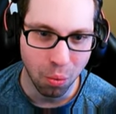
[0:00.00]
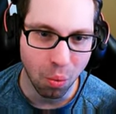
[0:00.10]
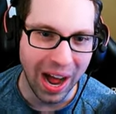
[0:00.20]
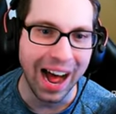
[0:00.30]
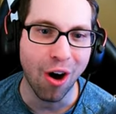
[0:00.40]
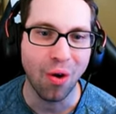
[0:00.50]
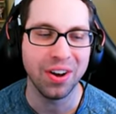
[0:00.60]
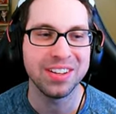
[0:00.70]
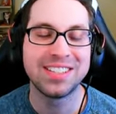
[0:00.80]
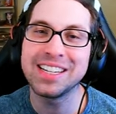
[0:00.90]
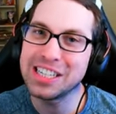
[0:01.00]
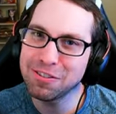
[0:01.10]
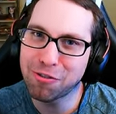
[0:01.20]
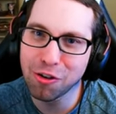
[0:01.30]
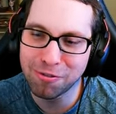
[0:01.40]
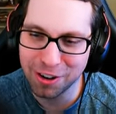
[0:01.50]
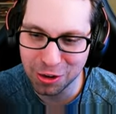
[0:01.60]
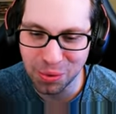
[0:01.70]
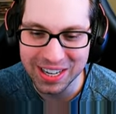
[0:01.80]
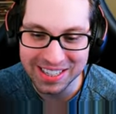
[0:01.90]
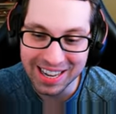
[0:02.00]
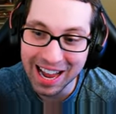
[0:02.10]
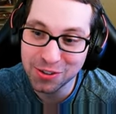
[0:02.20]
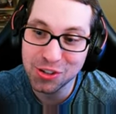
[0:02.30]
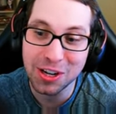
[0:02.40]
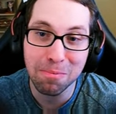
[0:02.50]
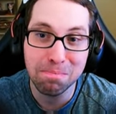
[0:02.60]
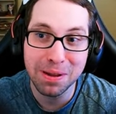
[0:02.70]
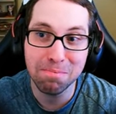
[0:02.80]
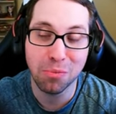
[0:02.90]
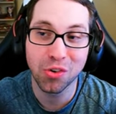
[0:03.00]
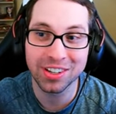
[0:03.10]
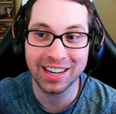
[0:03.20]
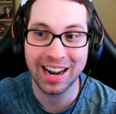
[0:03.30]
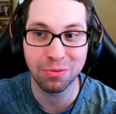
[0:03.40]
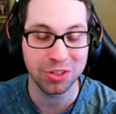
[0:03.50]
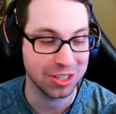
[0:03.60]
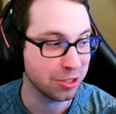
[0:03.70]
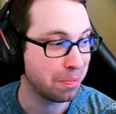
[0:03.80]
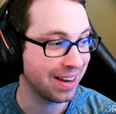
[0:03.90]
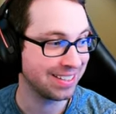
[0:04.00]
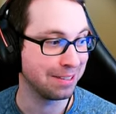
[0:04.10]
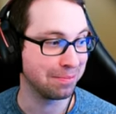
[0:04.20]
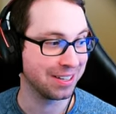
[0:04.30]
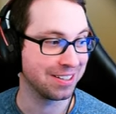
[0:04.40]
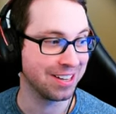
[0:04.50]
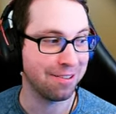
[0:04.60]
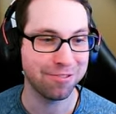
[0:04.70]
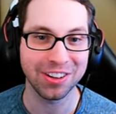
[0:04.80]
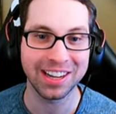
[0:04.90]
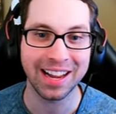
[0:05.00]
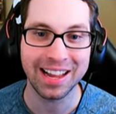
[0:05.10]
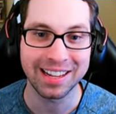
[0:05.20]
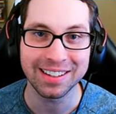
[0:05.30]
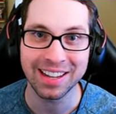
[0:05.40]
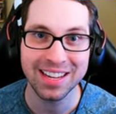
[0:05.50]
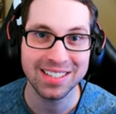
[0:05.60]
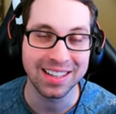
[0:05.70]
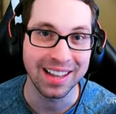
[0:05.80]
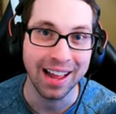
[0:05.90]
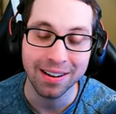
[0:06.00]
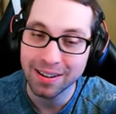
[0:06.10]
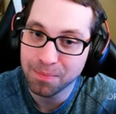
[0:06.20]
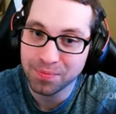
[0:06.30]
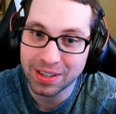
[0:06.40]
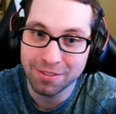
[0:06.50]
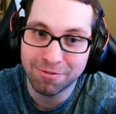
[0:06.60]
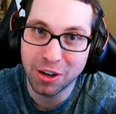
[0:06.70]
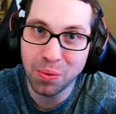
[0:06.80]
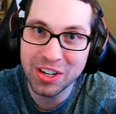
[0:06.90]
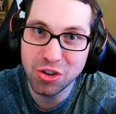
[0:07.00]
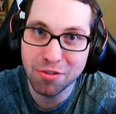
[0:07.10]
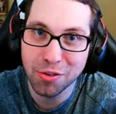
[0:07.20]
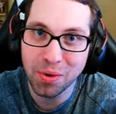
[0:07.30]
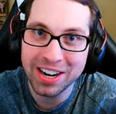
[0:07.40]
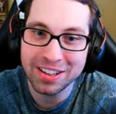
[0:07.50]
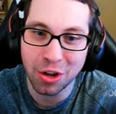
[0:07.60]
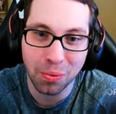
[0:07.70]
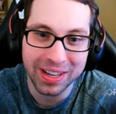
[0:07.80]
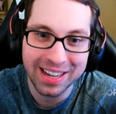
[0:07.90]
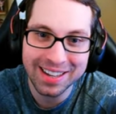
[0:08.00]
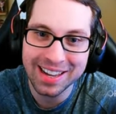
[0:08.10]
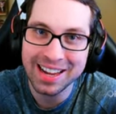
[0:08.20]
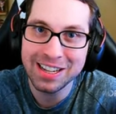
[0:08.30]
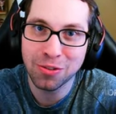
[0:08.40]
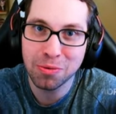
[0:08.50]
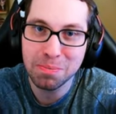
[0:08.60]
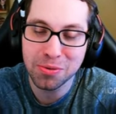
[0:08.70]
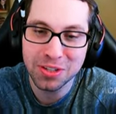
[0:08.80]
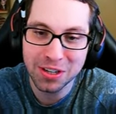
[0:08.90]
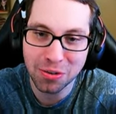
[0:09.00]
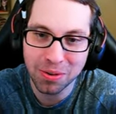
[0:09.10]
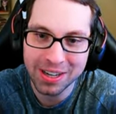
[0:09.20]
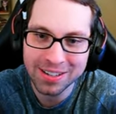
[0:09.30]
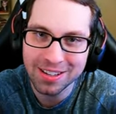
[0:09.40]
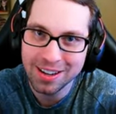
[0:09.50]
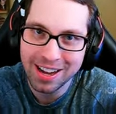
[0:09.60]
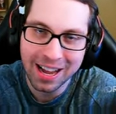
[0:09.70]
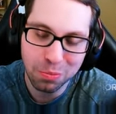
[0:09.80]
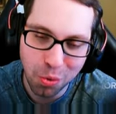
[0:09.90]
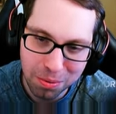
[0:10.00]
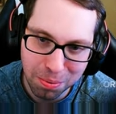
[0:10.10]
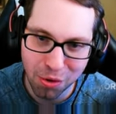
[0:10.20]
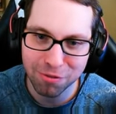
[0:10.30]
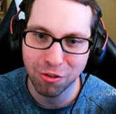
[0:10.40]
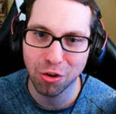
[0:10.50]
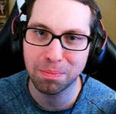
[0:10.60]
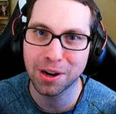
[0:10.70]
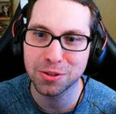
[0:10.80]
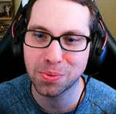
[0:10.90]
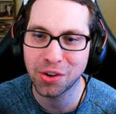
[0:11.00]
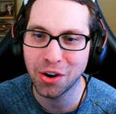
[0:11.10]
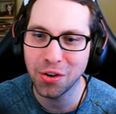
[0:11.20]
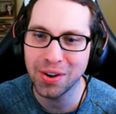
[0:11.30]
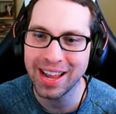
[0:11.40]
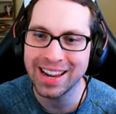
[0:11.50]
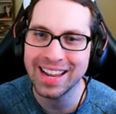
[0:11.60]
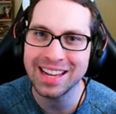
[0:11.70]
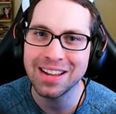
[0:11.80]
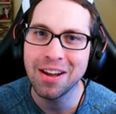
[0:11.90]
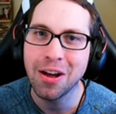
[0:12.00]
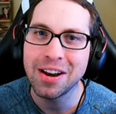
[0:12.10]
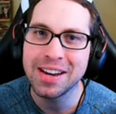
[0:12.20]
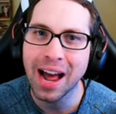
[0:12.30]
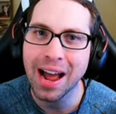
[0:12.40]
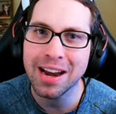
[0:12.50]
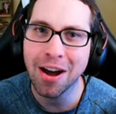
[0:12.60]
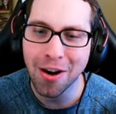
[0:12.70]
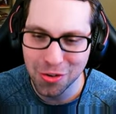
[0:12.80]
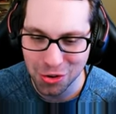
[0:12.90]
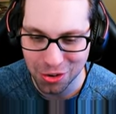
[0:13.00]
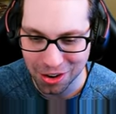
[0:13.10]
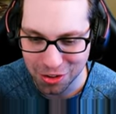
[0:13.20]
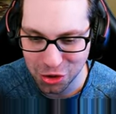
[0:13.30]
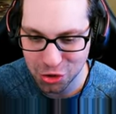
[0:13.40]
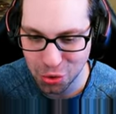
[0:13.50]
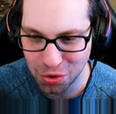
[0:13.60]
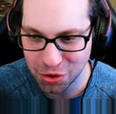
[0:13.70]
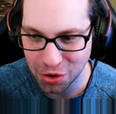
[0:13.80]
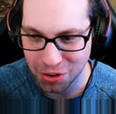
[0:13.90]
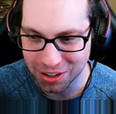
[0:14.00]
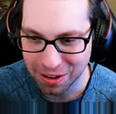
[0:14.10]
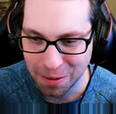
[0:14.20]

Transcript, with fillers: Wow. 64 fairways actually a bit more than I was expecting because I feel like I hit less than that. Fairways overrated though. We hit 83% of greens, had 1.4 putts per hole, and a 9 under on the scorecard.